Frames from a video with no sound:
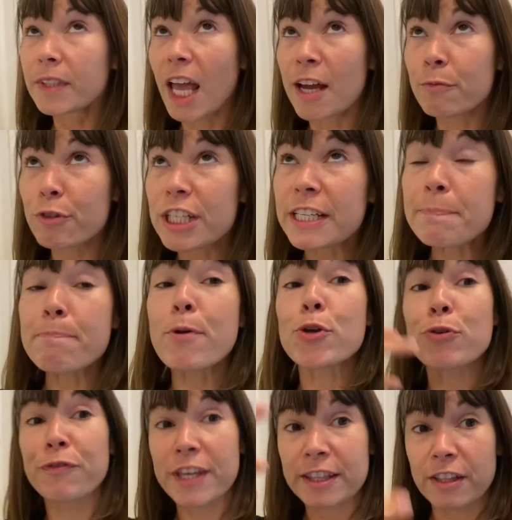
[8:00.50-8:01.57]
and really
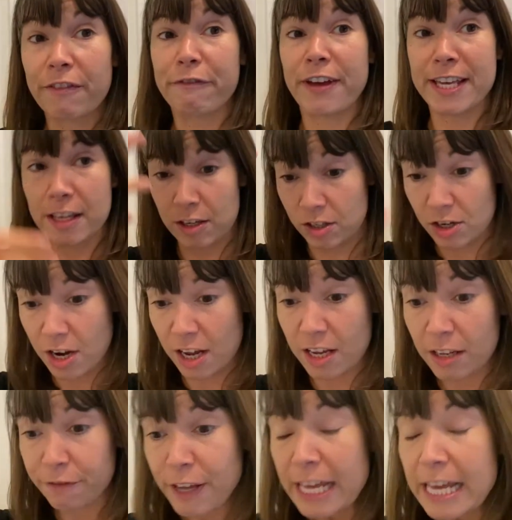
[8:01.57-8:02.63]
moving the vagus
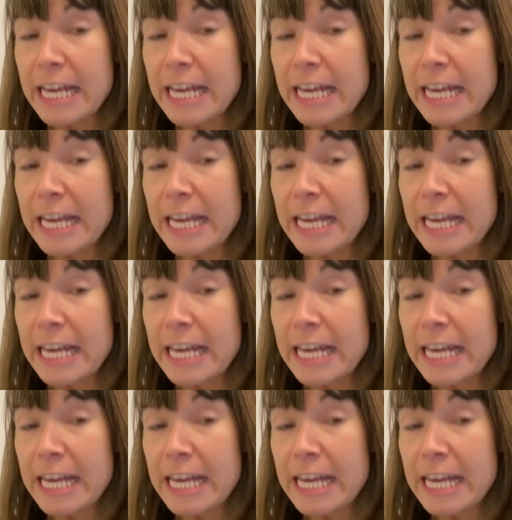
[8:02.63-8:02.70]
nerve